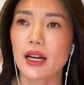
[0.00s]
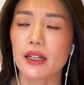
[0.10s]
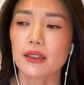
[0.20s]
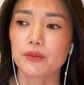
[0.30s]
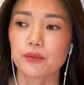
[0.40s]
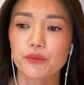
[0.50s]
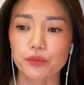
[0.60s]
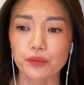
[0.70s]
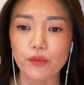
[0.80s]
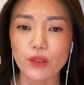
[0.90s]
And
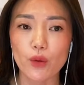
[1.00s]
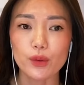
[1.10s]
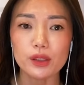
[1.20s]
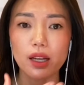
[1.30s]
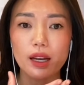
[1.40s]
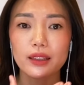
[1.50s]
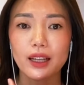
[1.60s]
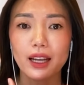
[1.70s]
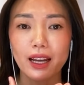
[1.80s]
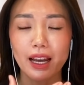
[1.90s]
was that
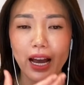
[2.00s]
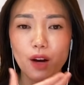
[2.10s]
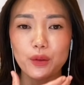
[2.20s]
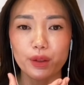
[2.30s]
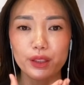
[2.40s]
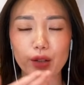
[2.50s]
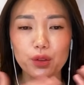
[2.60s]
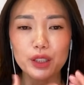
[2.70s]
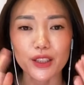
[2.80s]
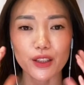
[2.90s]
how not
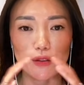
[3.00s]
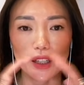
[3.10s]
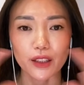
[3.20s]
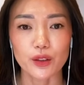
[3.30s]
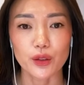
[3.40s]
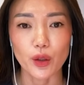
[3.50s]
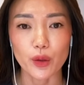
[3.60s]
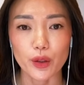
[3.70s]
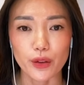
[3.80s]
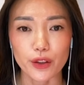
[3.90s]
only did it affect the
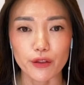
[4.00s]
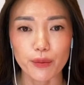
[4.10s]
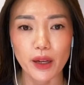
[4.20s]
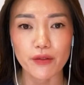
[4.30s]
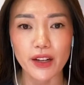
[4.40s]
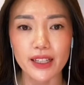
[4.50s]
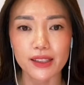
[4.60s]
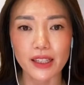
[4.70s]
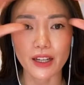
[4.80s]
lower third of my face,